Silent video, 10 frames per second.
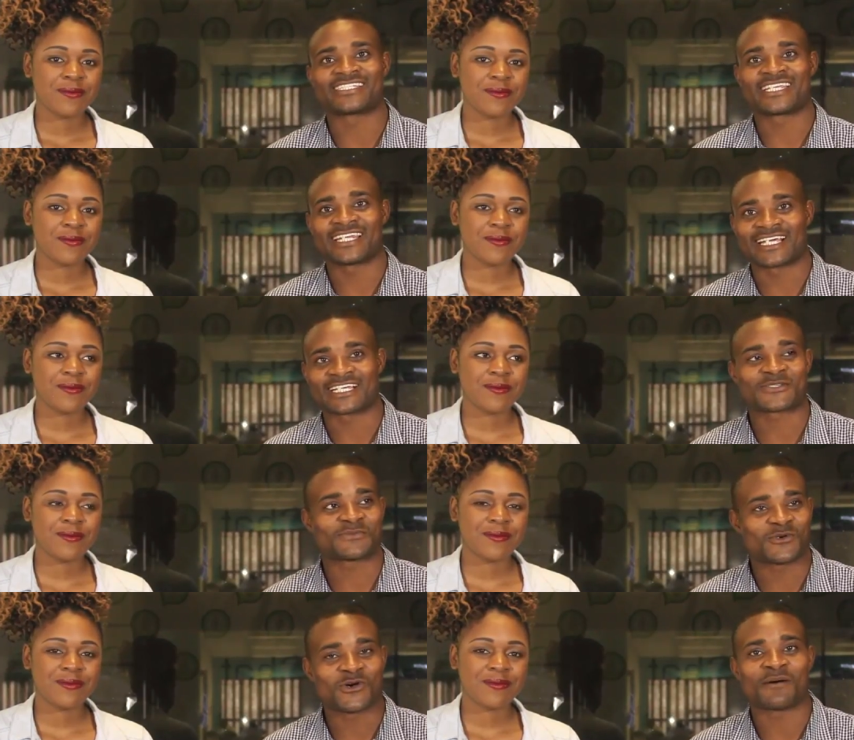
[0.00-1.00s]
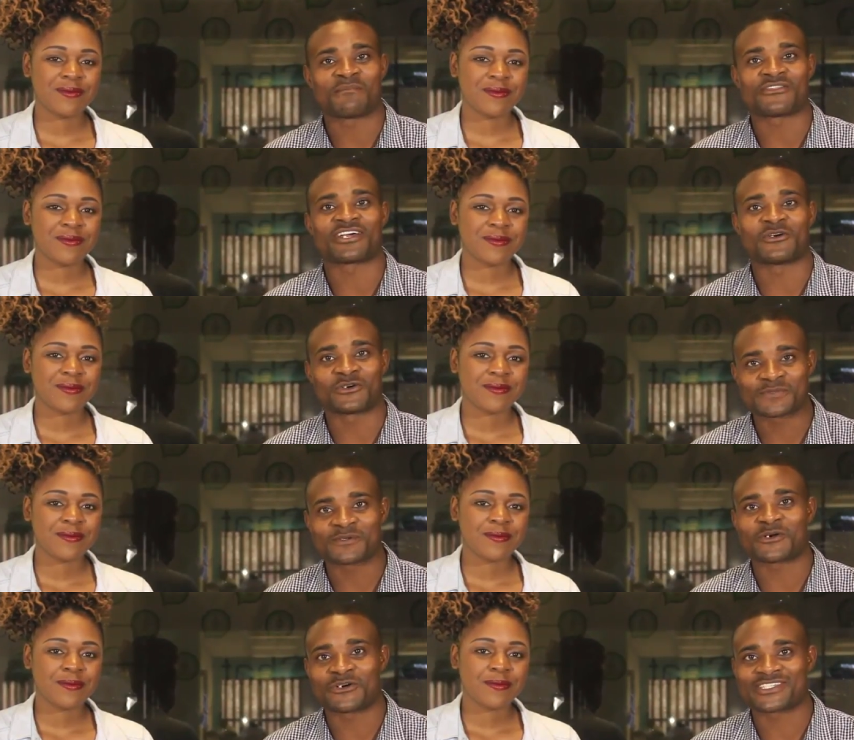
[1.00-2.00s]
Speaker 1: and telling us more about the
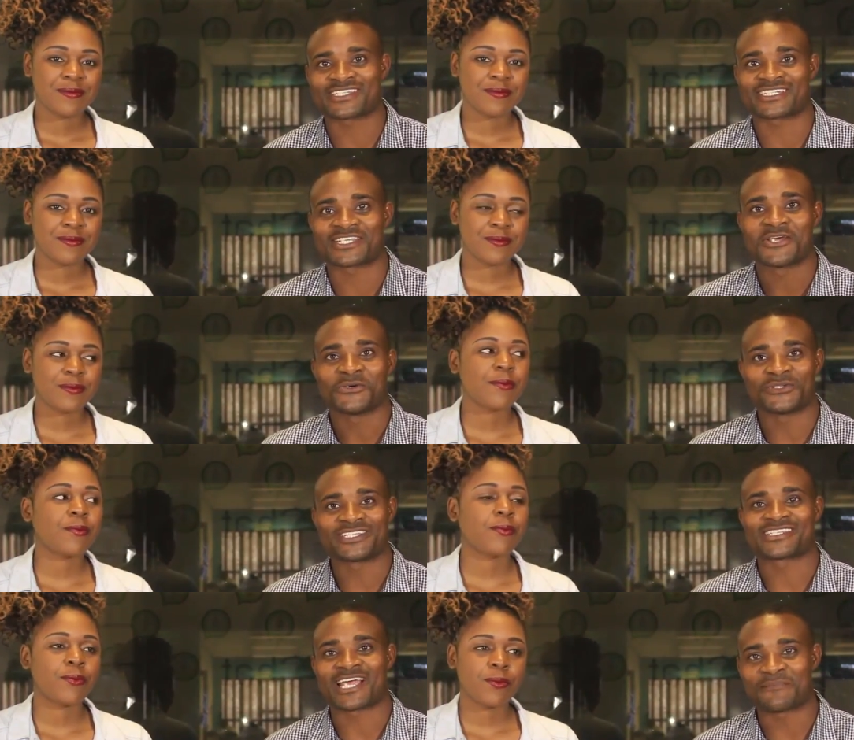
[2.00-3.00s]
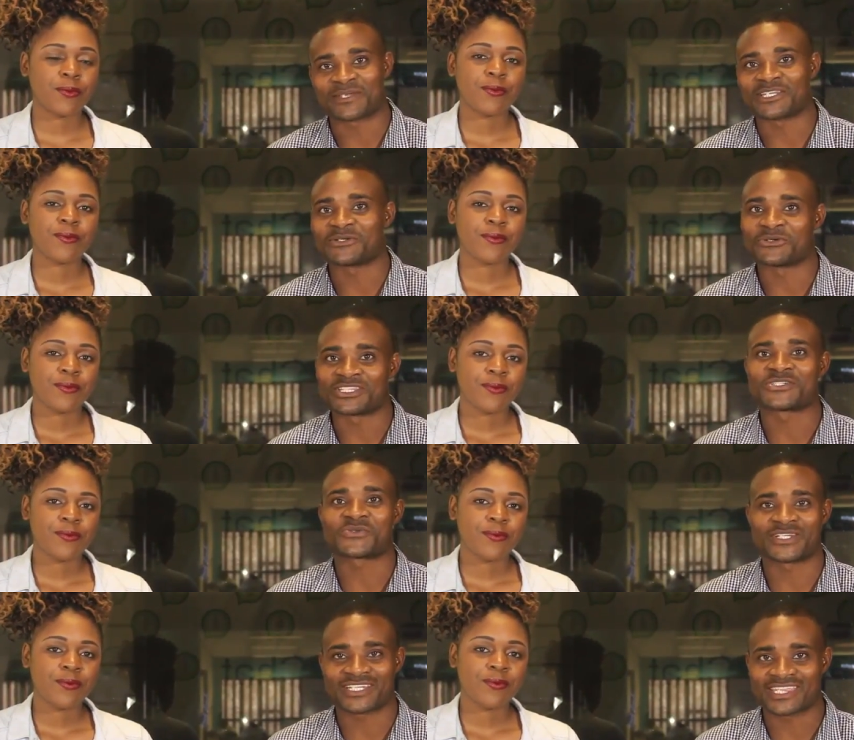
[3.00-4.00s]
gospel concert, which is happening on the
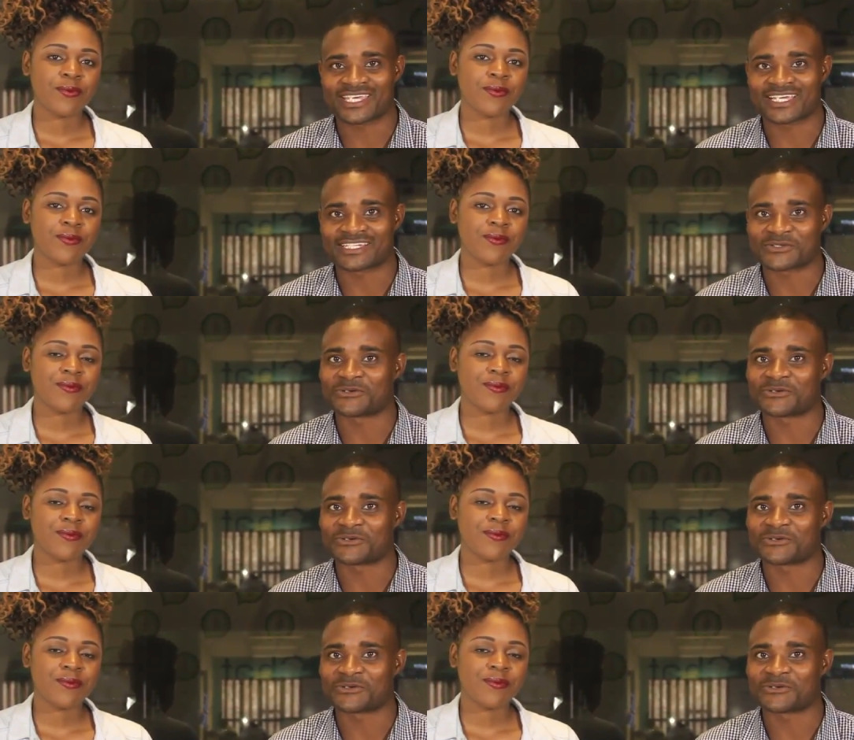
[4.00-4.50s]
23rd